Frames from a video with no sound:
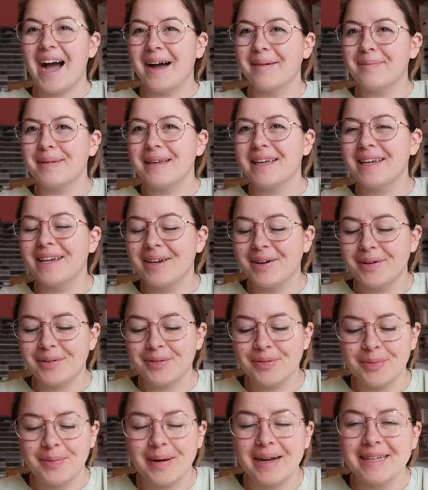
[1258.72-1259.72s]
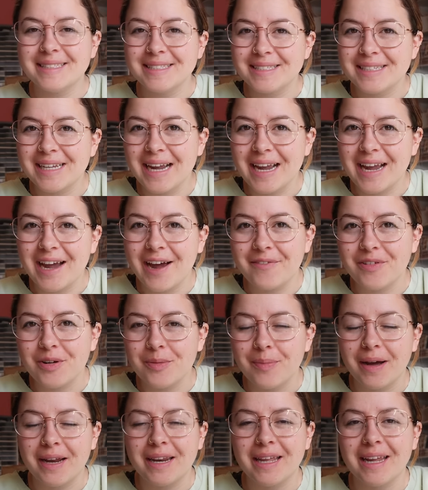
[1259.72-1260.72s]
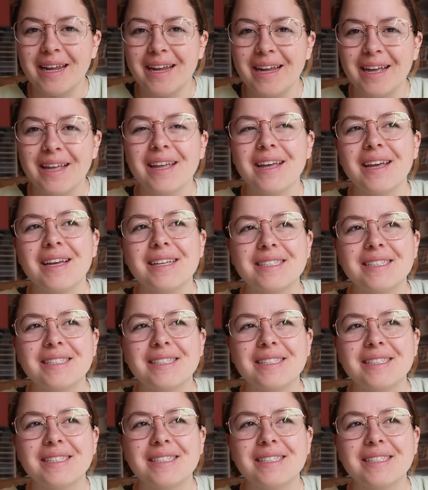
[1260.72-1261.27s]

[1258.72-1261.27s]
Happy Wednesday, everybody.